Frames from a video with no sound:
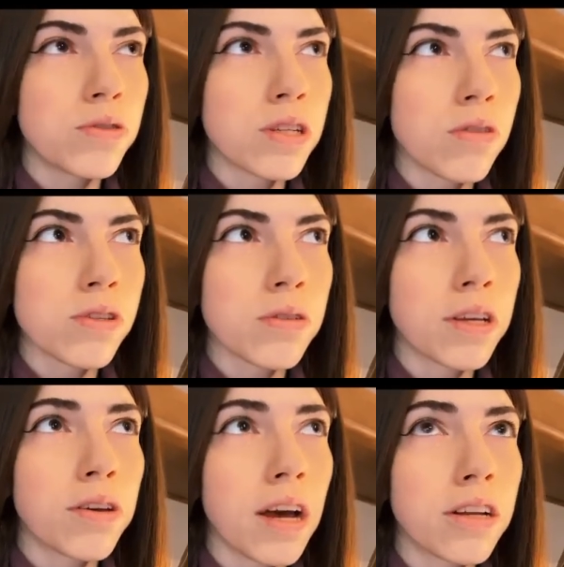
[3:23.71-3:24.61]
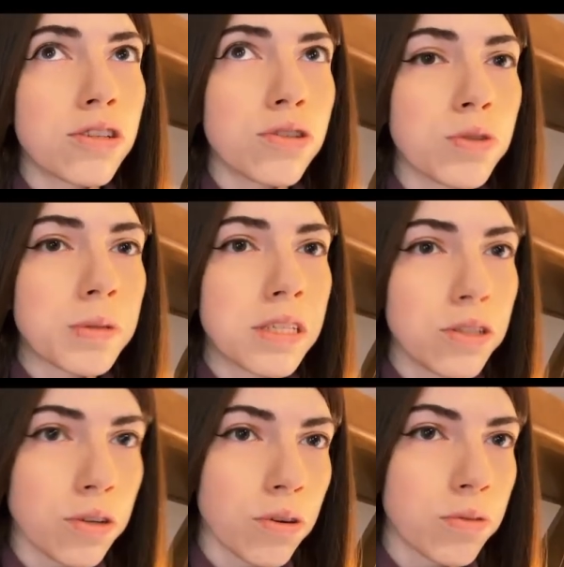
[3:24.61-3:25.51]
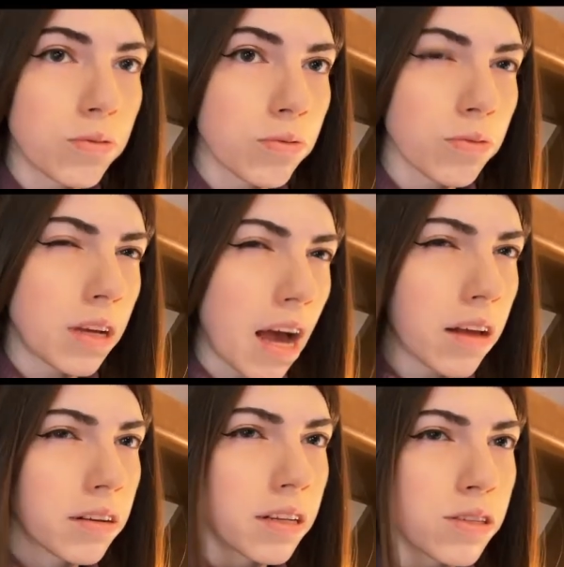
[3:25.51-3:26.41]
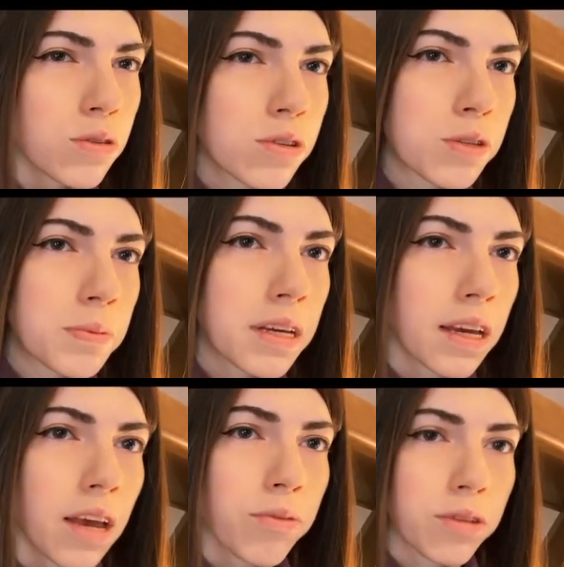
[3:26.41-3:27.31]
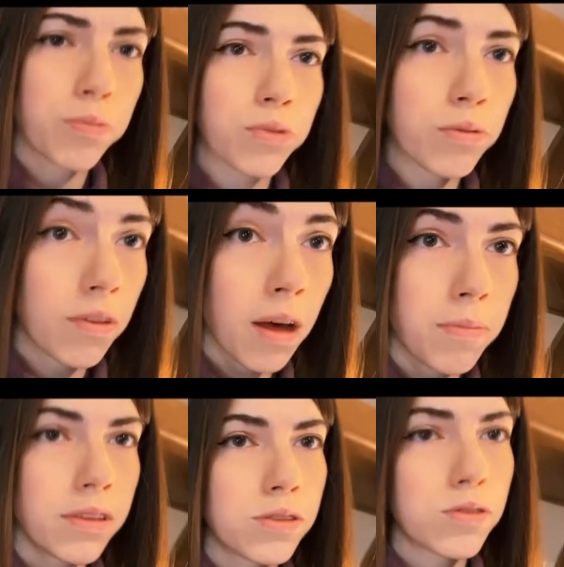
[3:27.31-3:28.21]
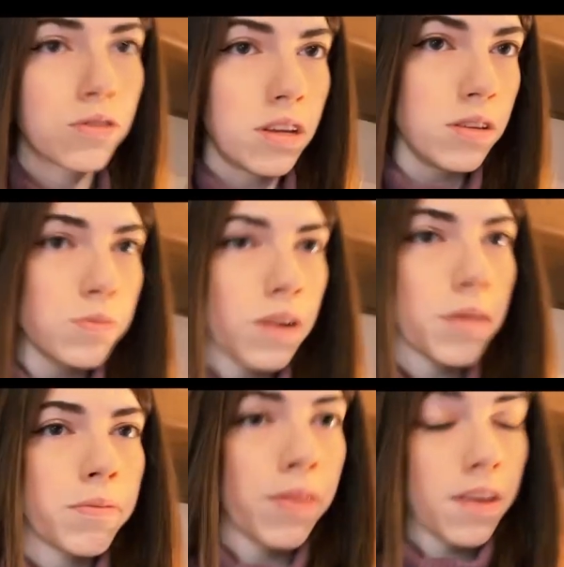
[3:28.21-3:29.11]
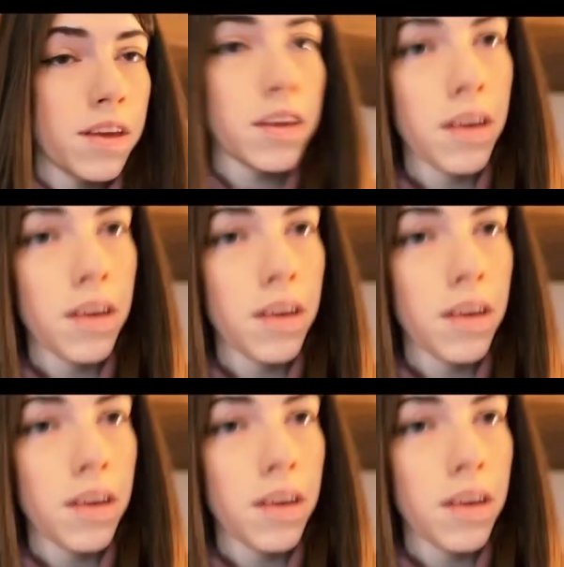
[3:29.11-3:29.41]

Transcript: And also, like, you kind of choose what's in your own reality, so to speak. I can't really prove that, but that is what I think.